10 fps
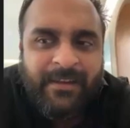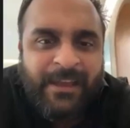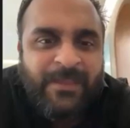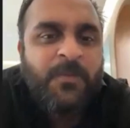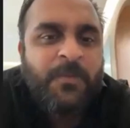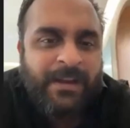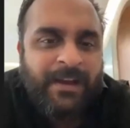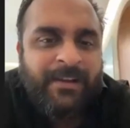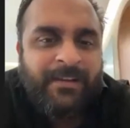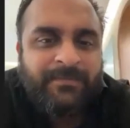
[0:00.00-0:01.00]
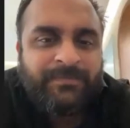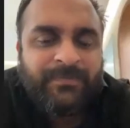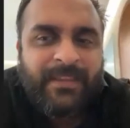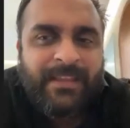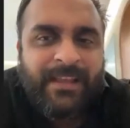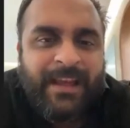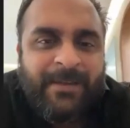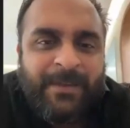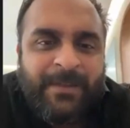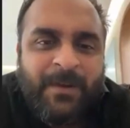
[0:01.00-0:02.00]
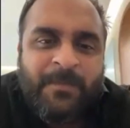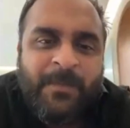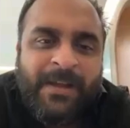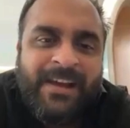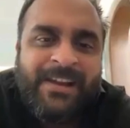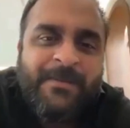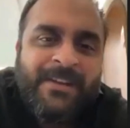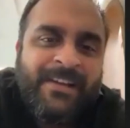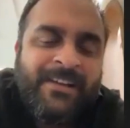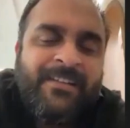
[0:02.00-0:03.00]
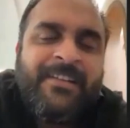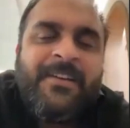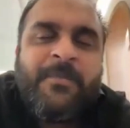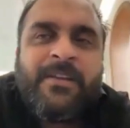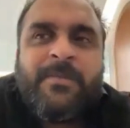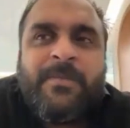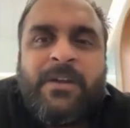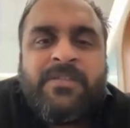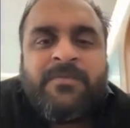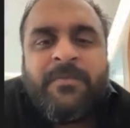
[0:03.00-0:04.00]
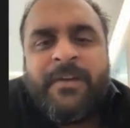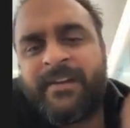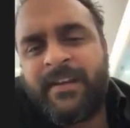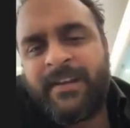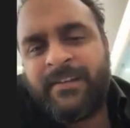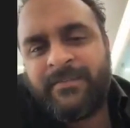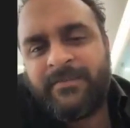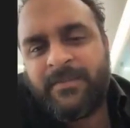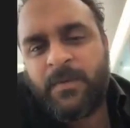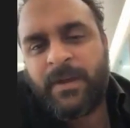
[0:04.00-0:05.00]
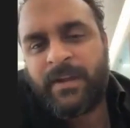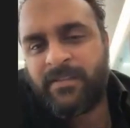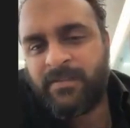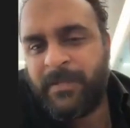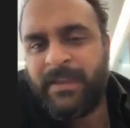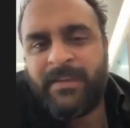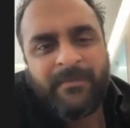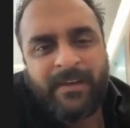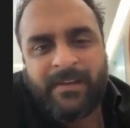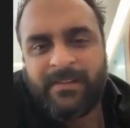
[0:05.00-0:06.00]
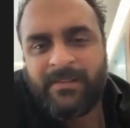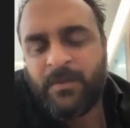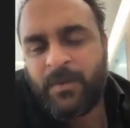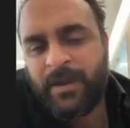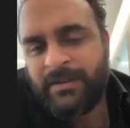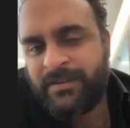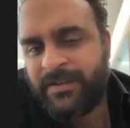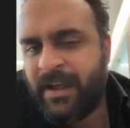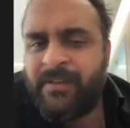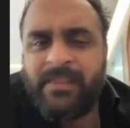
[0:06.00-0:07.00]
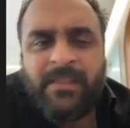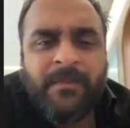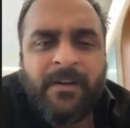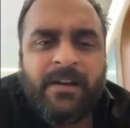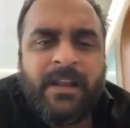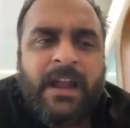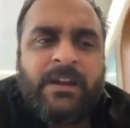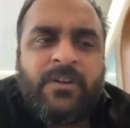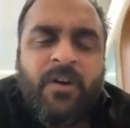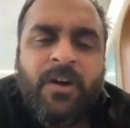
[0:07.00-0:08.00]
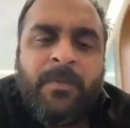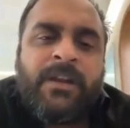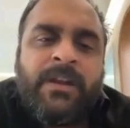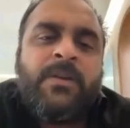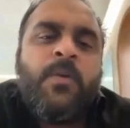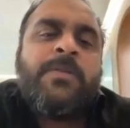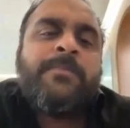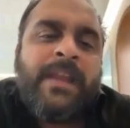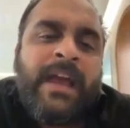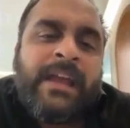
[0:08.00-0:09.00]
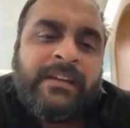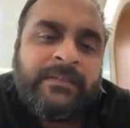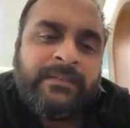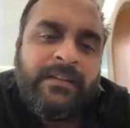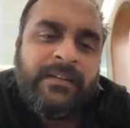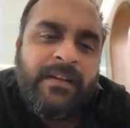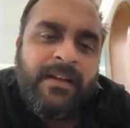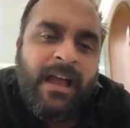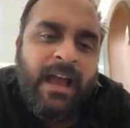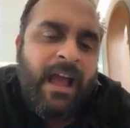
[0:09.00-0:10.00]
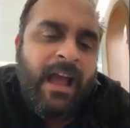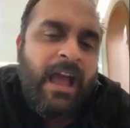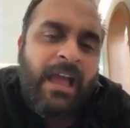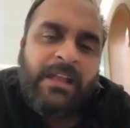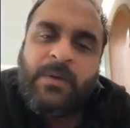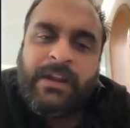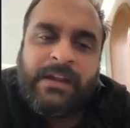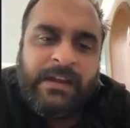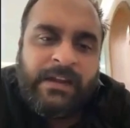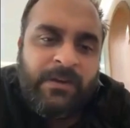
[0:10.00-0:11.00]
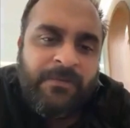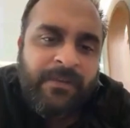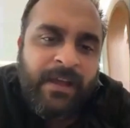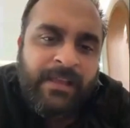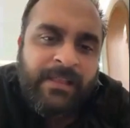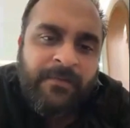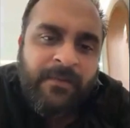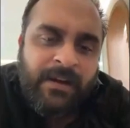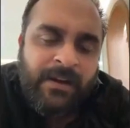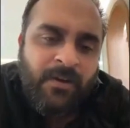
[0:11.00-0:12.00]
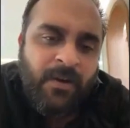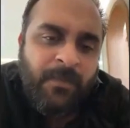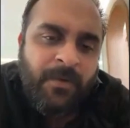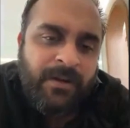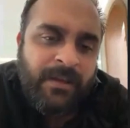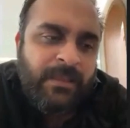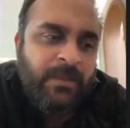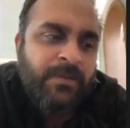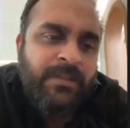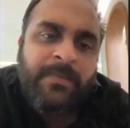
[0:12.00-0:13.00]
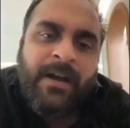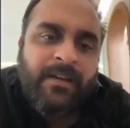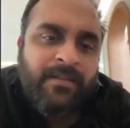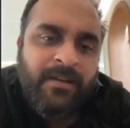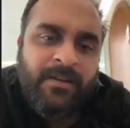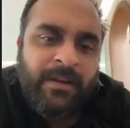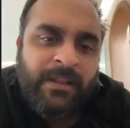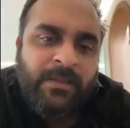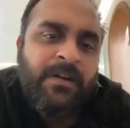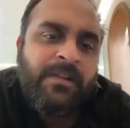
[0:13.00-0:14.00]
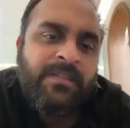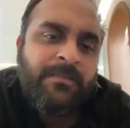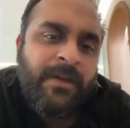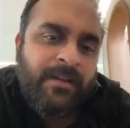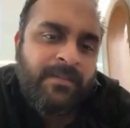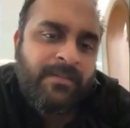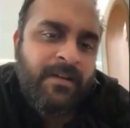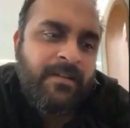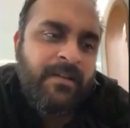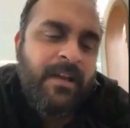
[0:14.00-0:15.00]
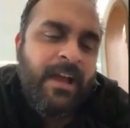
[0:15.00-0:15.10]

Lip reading: Hindu Malala. I mean, not Malala Malala, but somebody who is well read, who can speak well, who can travel the world and talk about her own plight. I don't intend to fly the world and talk about Hindus in Pakistan or Hindu girls in Pakistan.